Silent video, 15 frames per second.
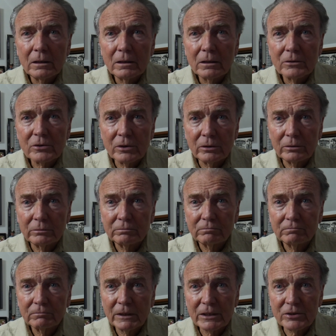So
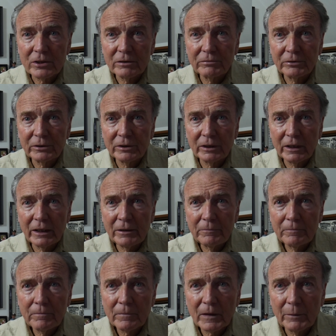that's it for today.
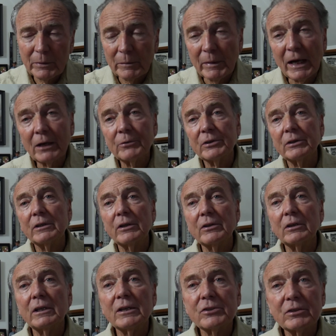I'll be back with another
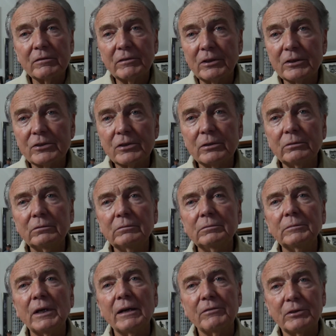lesson very soon.
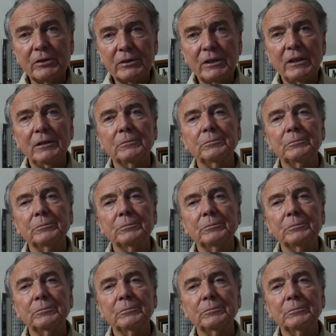Have a good day.